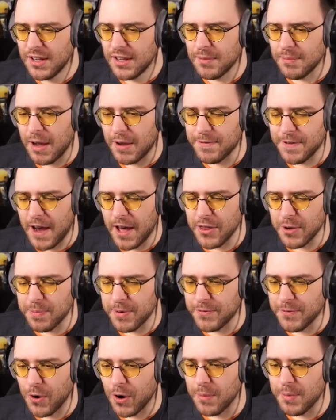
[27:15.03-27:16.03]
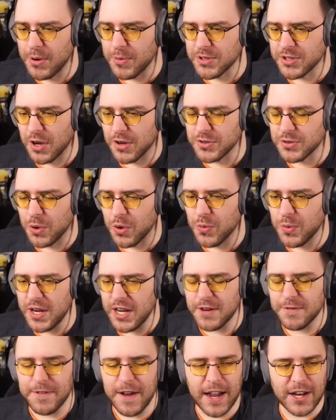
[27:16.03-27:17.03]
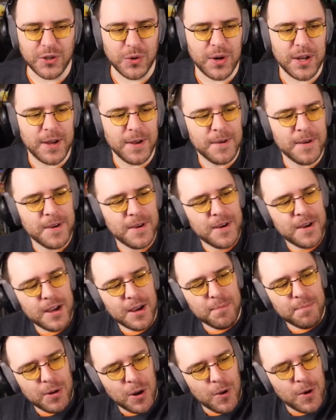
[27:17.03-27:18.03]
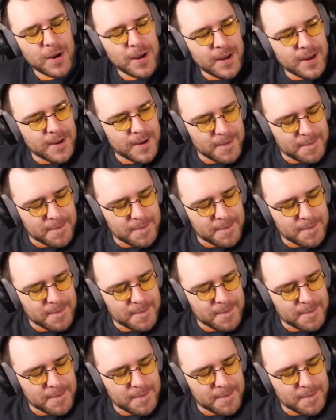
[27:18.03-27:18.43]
My father before me was also a weed factory employee.